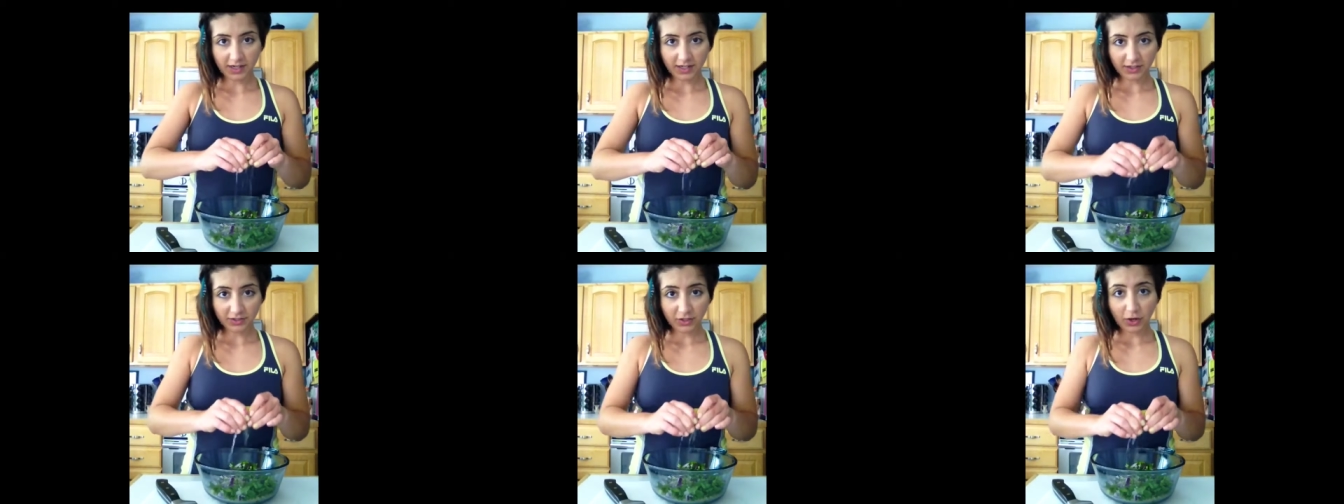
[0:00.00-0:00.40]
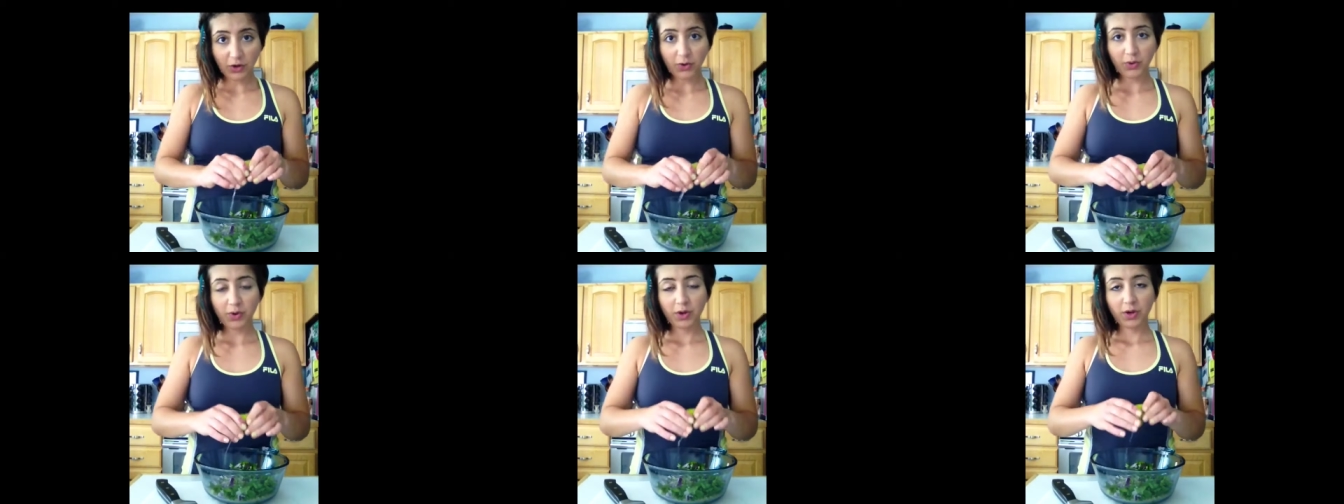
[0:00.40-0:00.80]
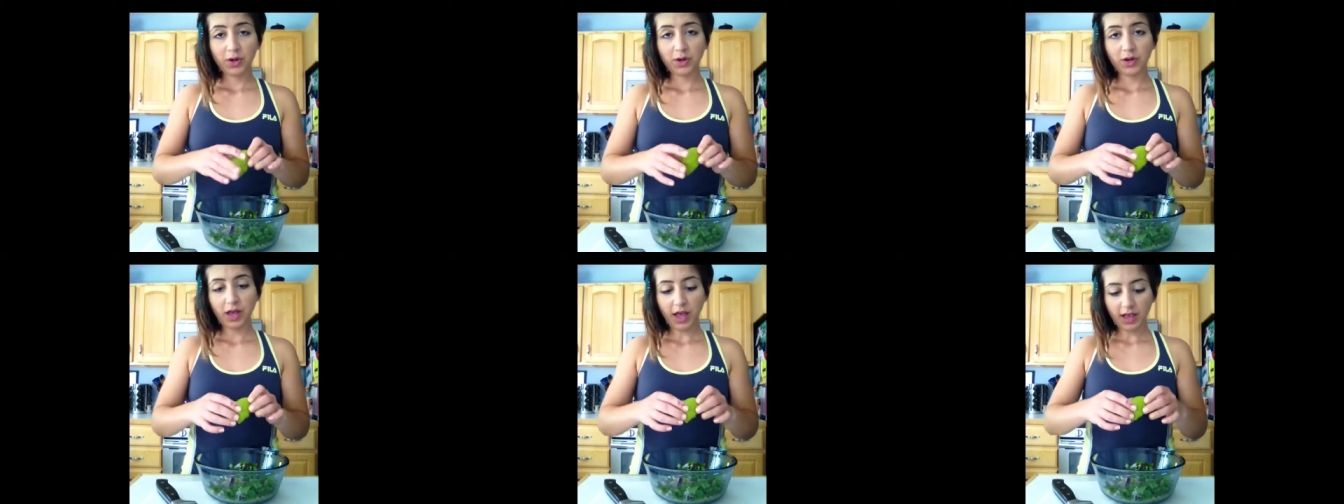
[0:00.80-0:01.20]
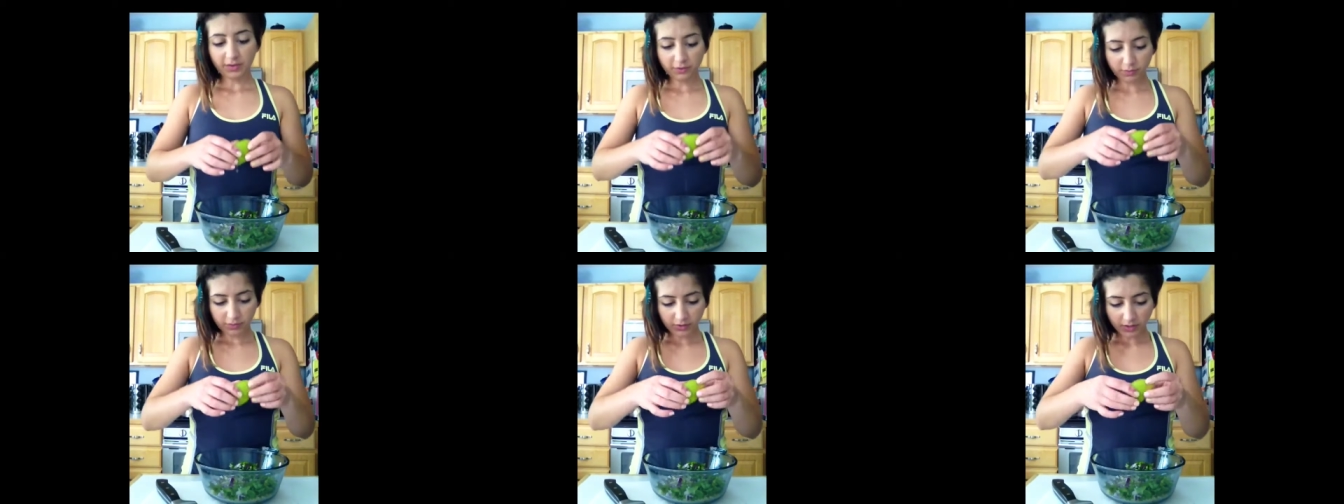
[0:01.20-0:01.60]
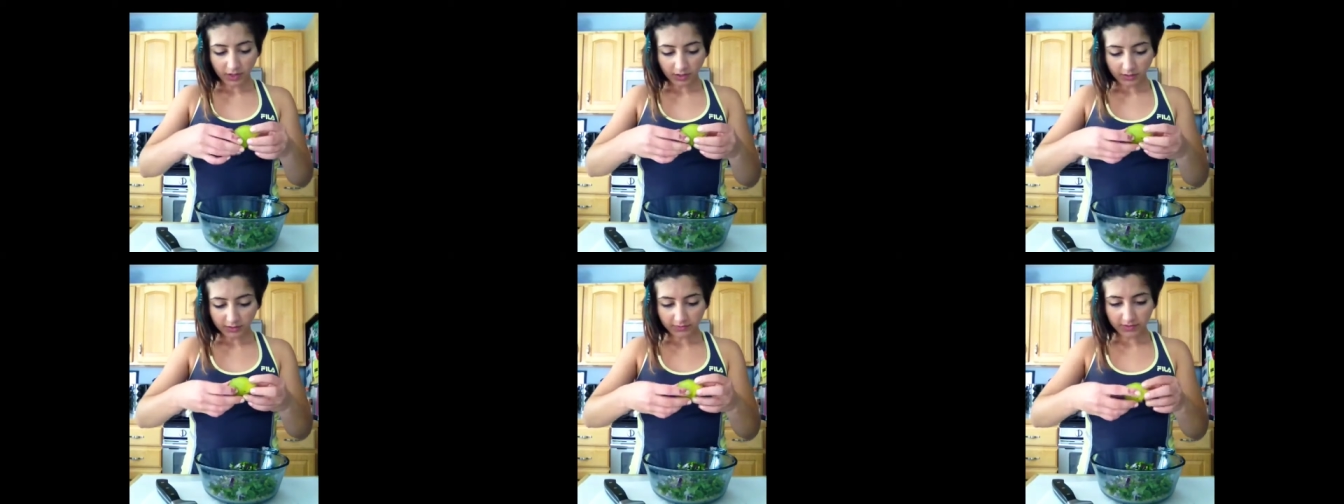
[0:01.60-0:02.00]
So as a
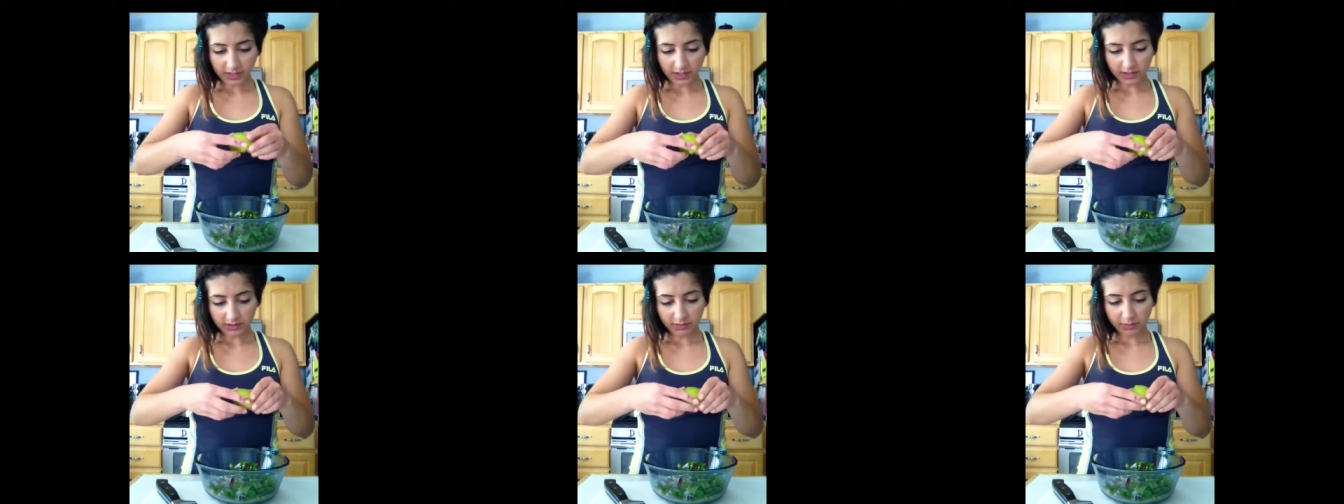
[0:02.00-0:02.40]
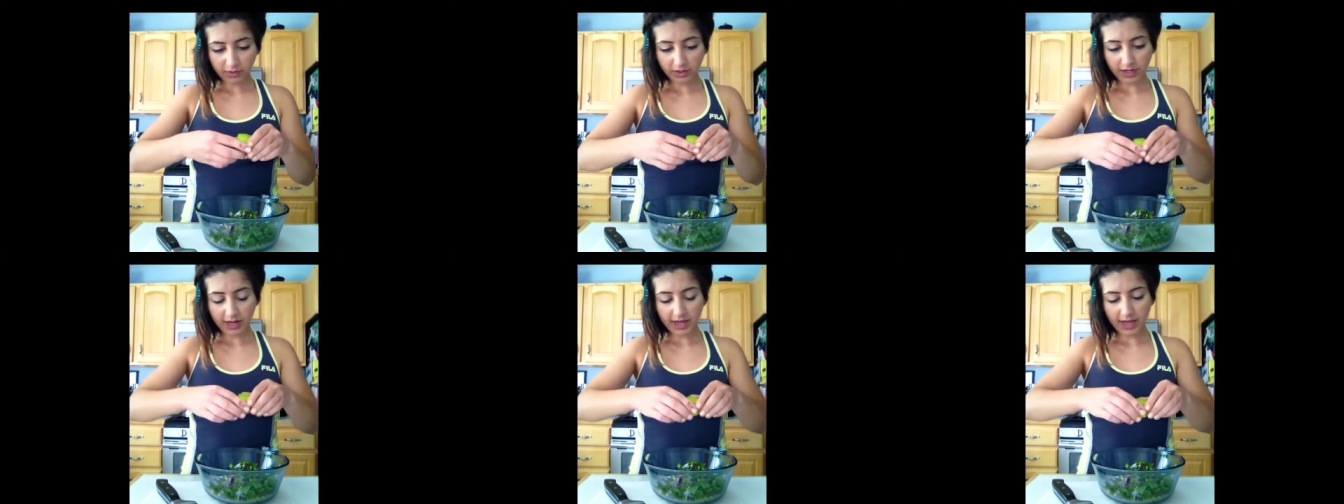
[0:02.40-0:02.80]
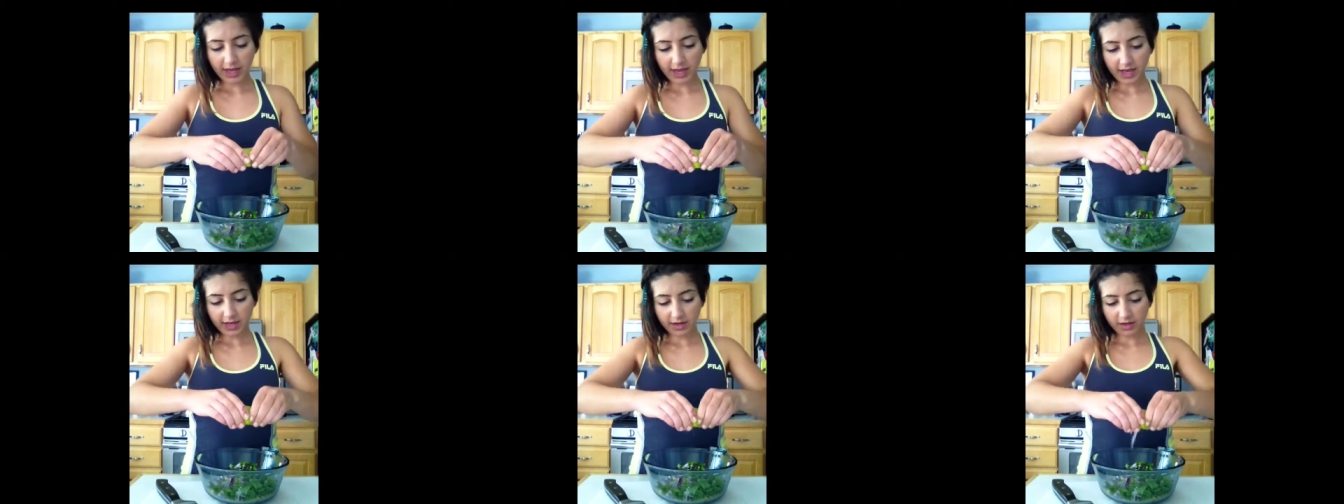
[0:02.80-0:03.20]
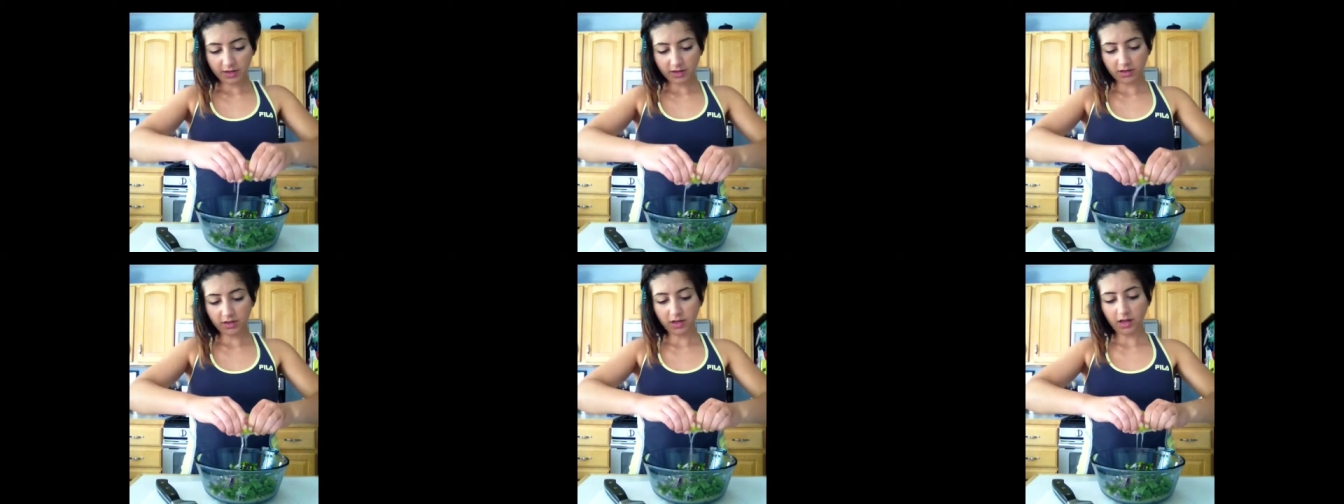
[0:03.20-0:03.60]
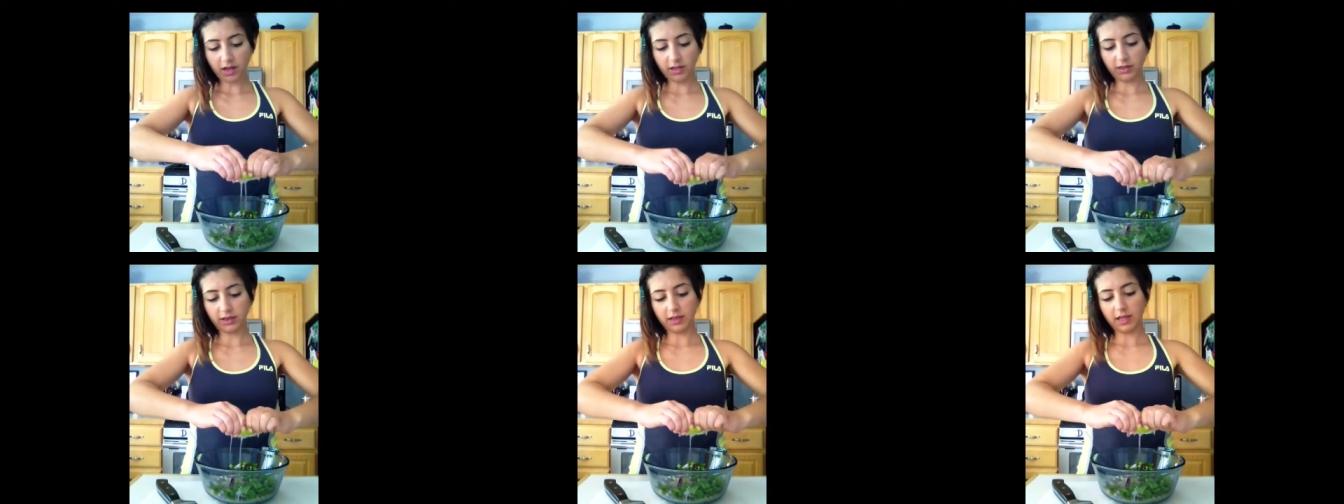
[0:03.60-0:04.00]
result of this, we're going to add a
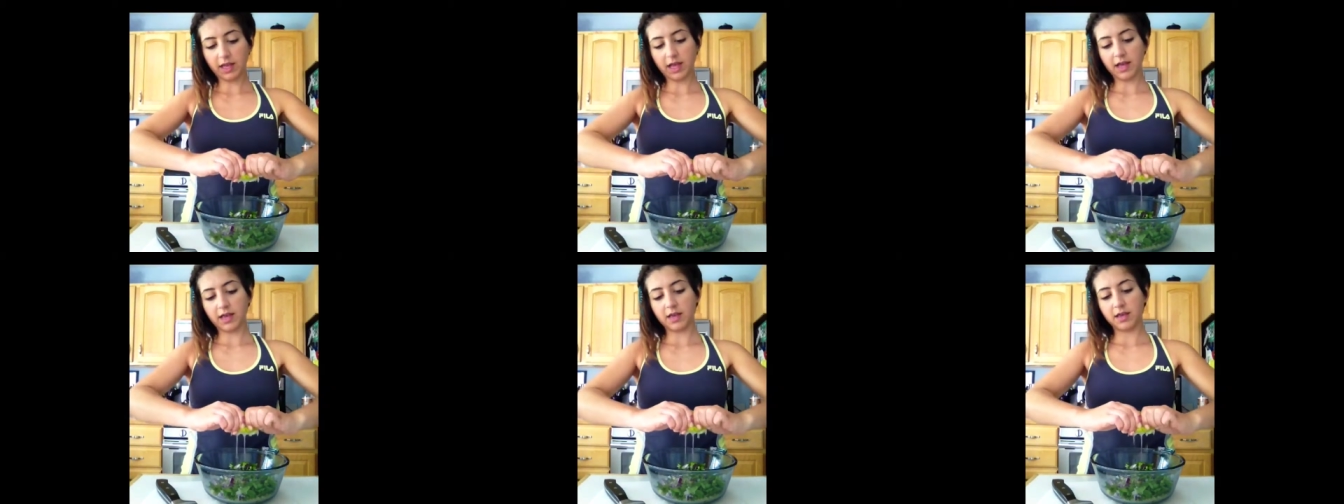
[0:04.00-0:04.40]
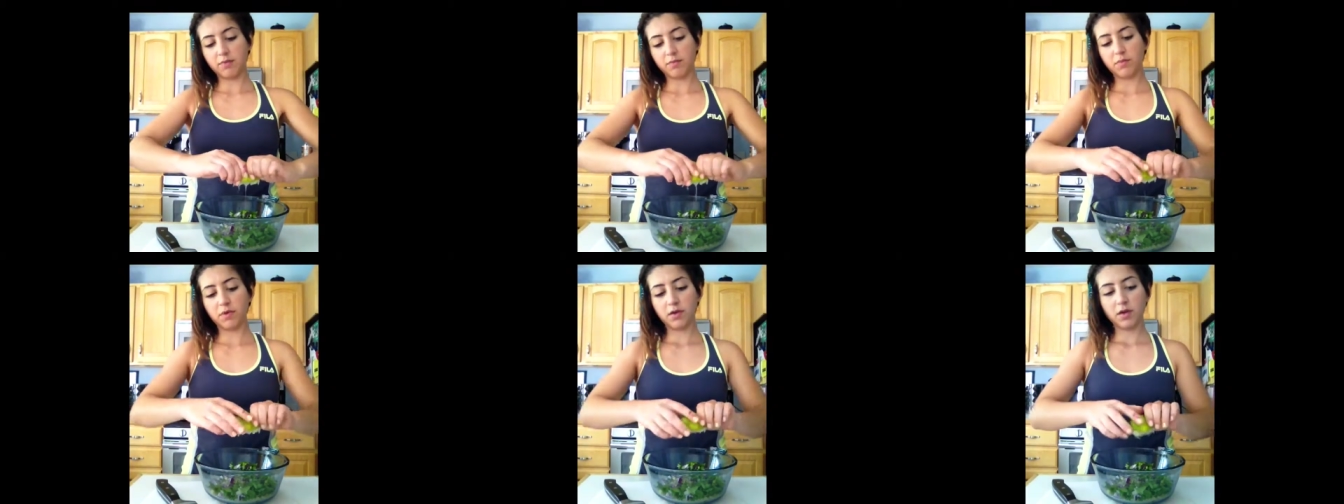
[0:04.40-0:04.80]
lime.